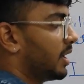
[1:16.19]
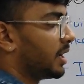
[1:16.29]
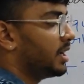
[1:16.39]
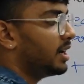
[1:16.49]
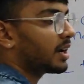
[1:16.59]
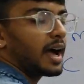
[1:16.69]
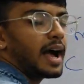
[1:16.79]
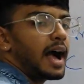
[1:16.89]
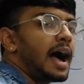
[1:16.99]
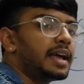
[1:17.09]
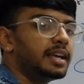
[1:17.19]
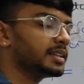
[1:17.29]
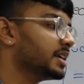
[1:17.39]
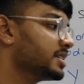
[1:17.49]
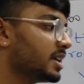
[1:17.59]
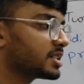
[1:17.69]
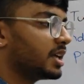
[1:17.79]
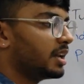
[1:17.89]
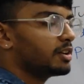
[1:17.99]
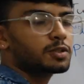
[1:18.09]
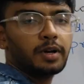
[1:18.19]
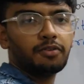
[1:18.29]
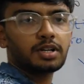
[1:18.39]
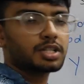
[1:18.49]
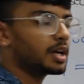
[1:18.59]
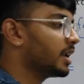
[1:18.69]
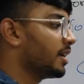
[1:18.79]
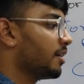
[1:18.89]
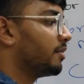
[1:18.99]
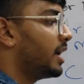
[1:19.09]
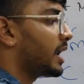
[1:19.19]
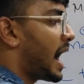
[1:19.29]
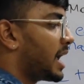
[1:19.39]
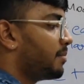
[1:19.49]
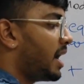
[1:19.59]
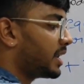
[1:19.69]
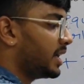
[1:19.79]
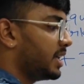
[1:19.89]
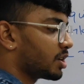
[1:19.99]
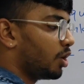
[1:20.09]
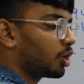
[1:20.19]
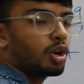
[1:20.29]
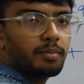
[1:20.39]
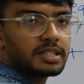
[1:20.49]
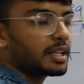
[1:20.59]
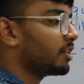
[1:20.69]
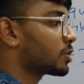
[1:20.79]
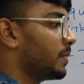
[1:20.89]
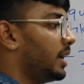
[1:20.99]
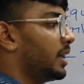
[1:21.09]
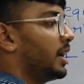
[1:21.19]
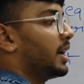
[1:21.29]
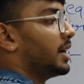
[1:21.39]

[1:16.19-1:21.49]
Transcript: Here this is the investment function, where I bar is autonomous investment,